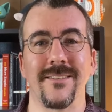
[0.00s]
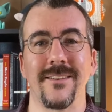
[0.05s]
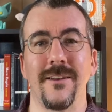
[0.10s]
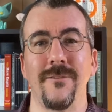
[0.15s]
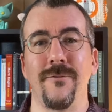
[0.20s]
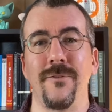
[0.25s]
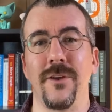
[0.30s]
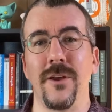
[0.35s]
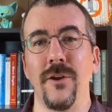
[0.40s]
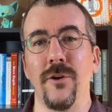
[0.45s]
to
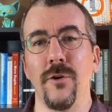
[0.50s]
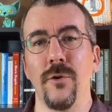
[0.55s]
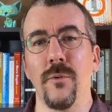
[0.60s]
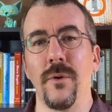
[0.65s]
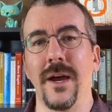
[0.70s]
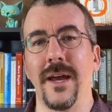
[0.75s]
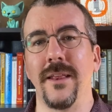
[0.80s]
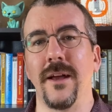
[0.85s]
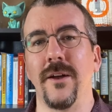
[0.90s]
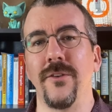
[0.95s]
view
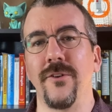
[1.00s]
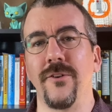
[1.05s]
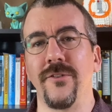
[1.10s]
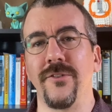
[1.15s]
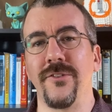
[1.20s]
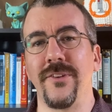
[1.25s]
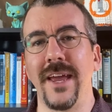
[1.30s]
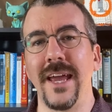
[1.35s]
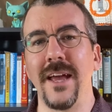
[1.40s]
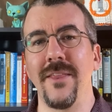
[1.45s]
and
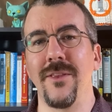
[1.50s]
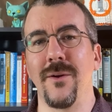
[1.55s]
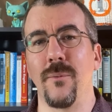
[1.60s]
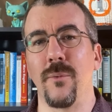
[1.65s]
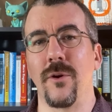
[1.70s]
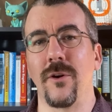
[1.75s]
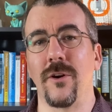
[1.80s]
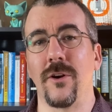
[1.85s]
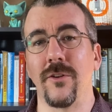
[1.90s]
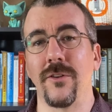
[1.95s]
understand the
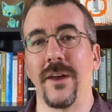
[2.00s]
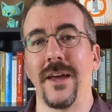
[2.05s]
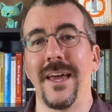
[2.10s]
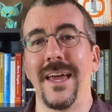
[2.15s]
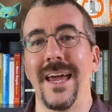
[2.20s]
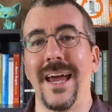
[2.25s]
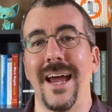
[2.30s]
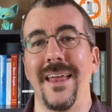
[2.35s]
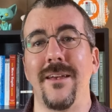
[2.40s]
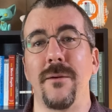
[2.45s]
world
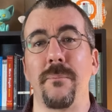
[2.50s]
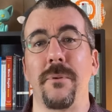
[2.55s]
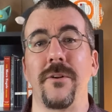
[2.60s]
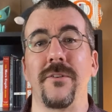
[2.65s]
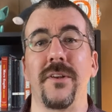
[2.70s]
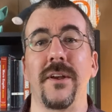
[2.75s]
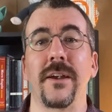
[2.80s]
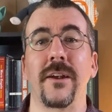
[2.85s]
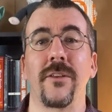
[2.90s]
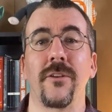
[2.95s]
in a
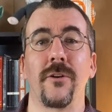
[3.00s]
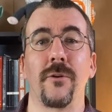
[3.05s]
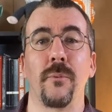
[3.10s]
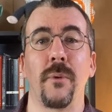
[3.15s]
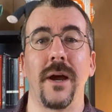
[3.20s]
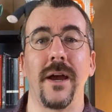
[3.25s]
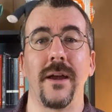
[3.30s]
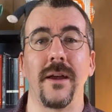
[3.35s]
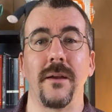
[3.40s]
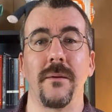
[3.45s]
particular
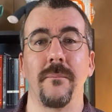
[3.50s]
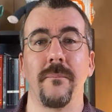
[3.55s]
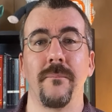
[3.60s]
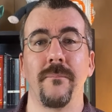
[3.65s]
way.